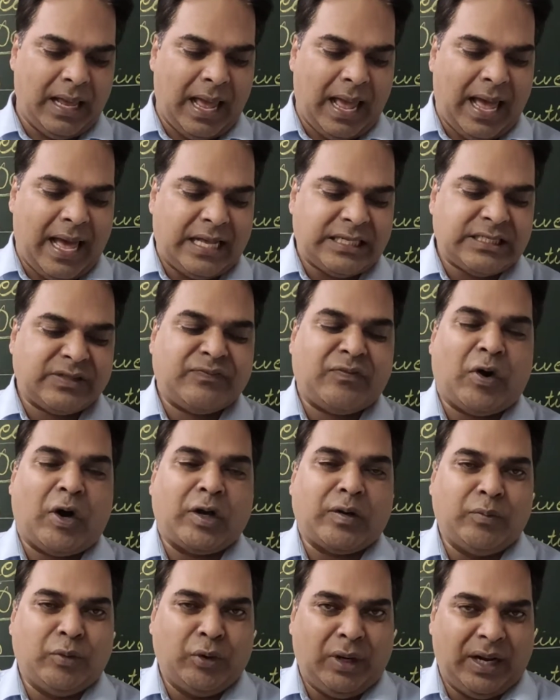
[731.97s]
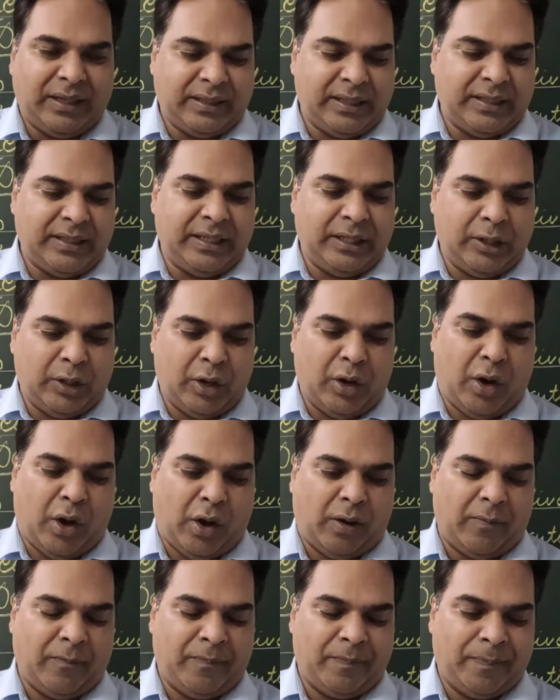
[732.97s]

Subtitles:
as formulated in law.